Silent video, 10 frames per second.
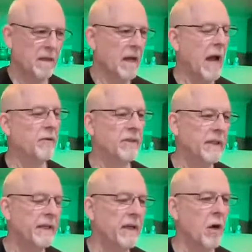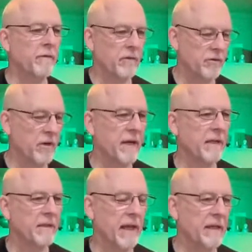I was leaning over trying
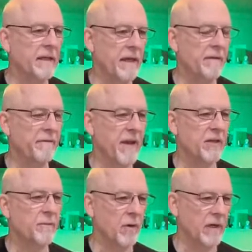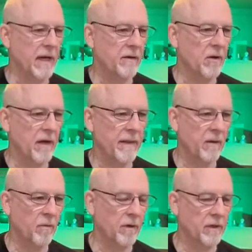to like get Facebook. I don't know how
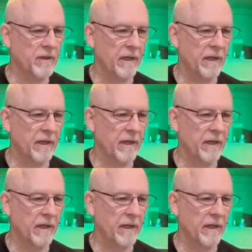that works. It's